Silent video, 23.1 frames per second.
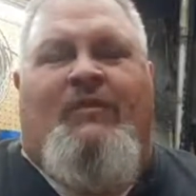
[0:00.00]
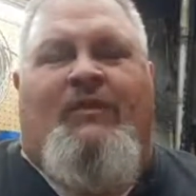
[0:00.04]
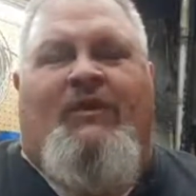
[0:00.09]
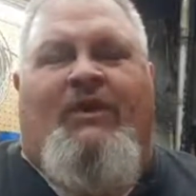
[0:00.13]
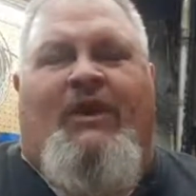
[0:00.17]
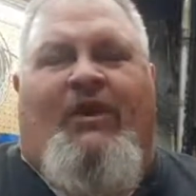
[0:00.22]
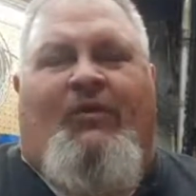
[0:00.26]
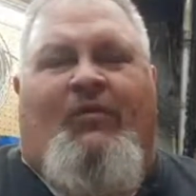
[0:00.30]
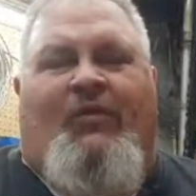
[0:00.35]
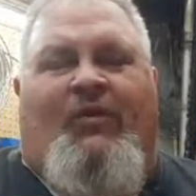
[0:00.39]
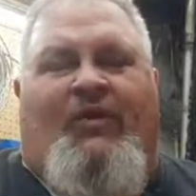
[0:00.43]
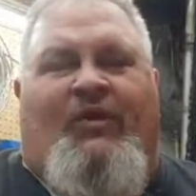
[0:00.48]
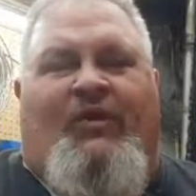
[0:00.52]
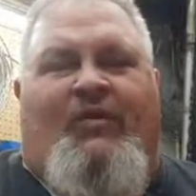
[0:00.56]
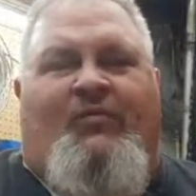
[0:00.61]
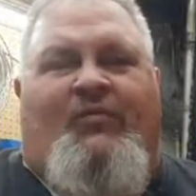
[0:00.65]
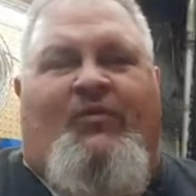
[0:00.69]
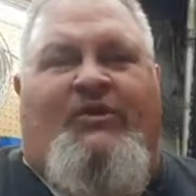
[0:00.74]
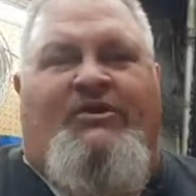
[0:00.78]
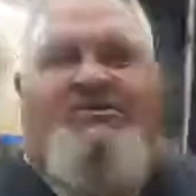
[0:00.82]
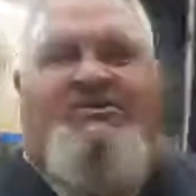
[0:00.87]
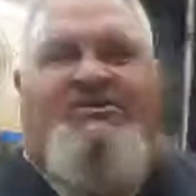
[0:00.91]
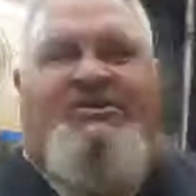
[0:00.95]
I really
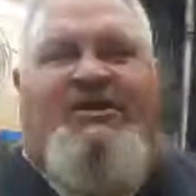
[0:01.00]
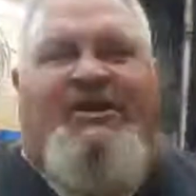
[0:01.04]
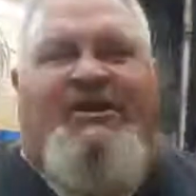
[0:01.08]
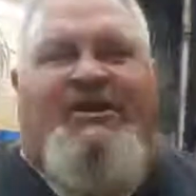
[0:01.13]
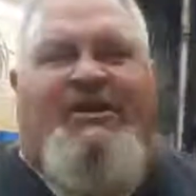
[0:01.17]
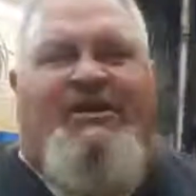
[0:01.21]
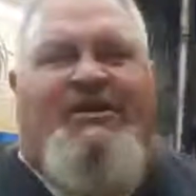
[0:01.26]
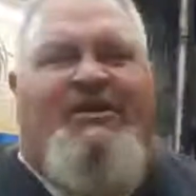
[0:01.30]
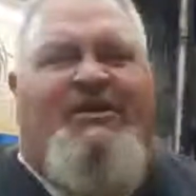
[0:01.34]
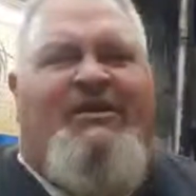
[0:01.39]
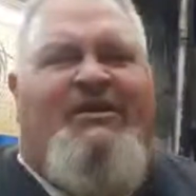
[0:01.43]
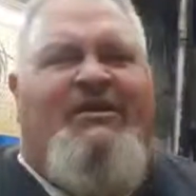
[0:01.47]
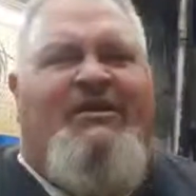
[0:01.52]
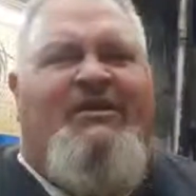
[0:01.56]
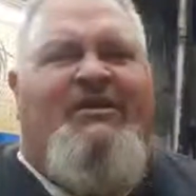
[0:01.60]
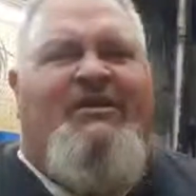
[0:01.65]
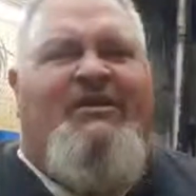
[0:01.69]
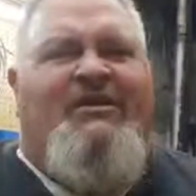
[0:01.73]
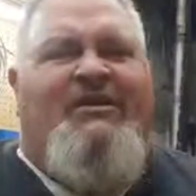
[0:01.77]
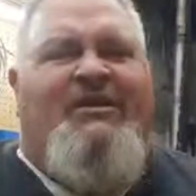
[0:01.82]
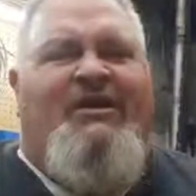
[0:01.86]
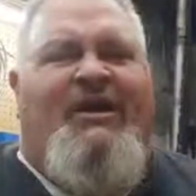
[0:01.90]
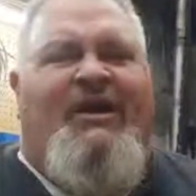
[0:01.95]
appreciate it.
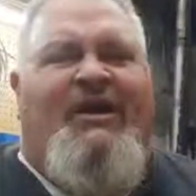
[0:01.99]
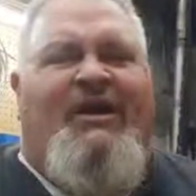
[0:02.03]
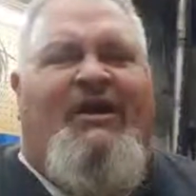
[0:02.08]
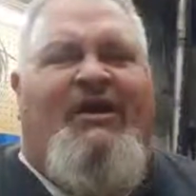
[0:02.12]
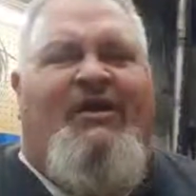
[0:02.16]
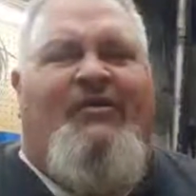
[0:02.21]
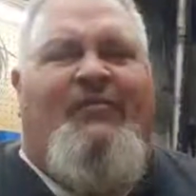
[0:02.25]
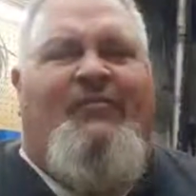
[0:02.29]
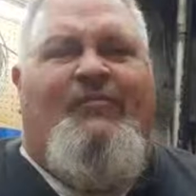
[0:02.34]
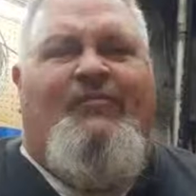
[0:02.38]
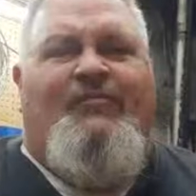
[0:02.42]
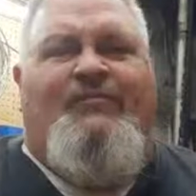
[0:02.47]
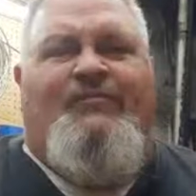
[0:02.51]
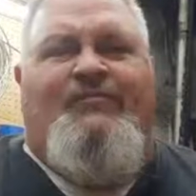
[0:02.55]
Um,